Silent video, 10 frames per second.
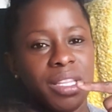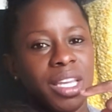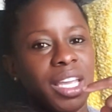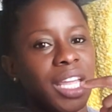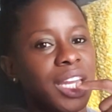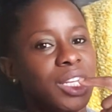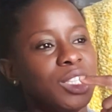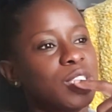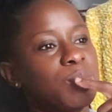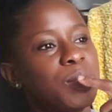thing and then
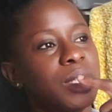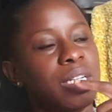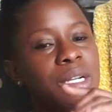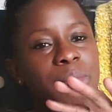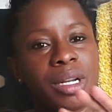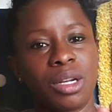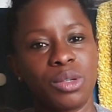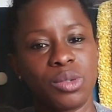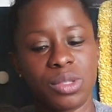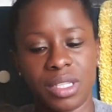you just put it on, but I
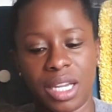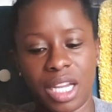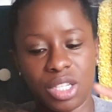don't use that.